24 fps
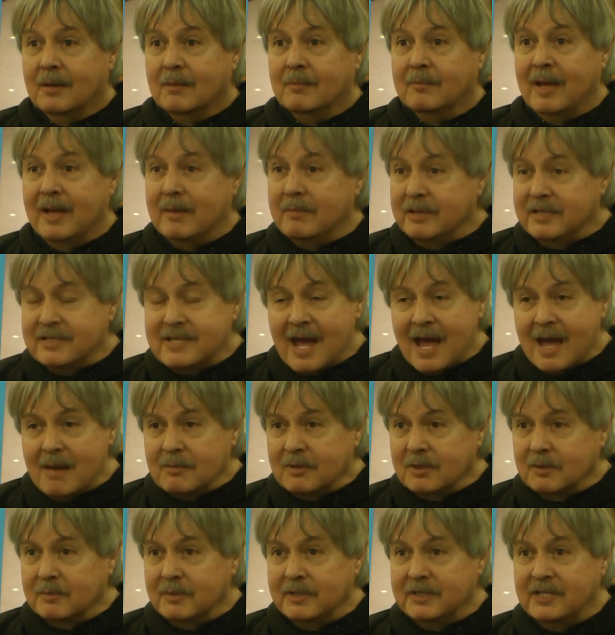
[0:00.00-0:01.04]
Maybe
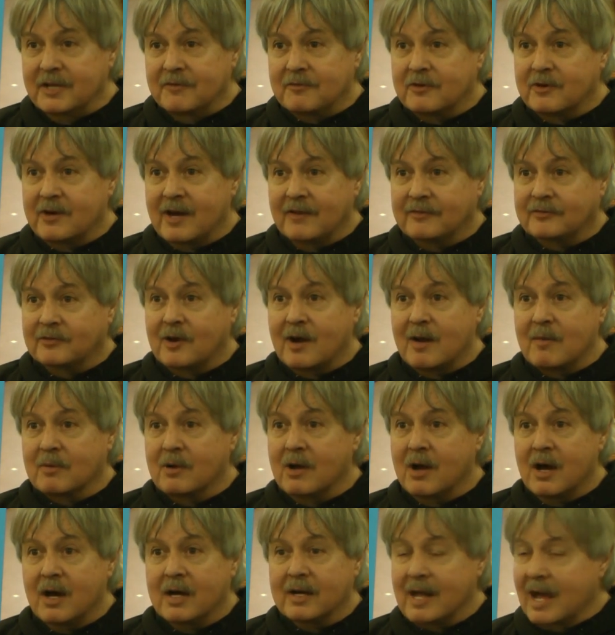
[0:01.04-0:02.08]
diamond will be different after I'm
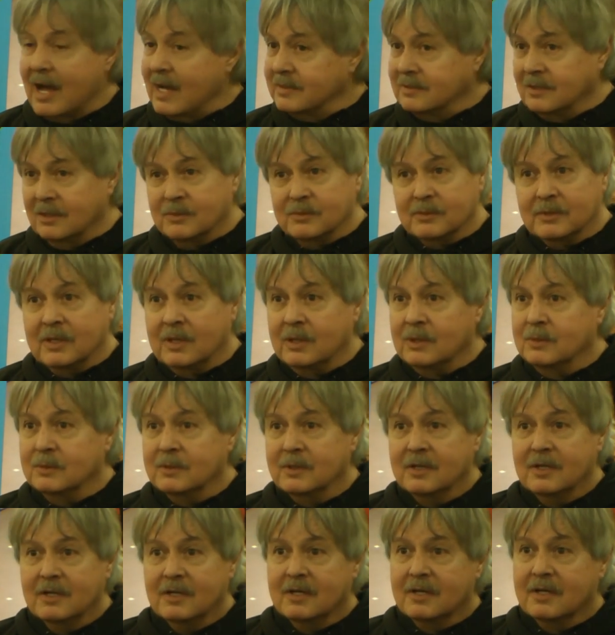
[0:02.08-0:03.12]
gone. I don't know.
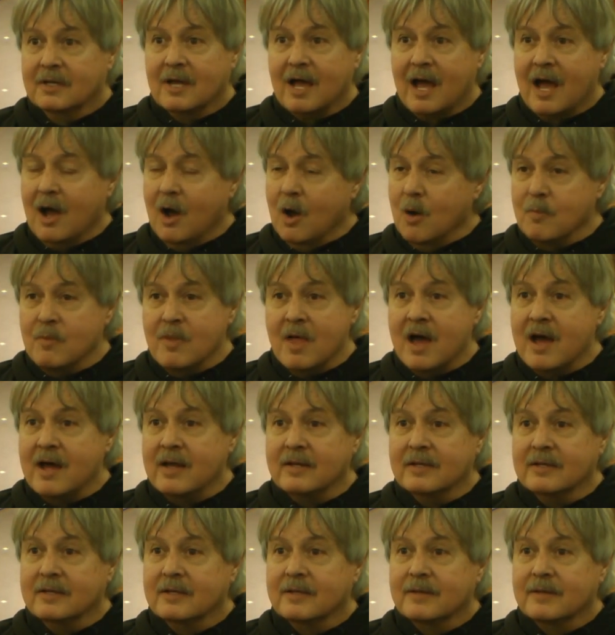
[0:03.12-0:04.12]
I hope not.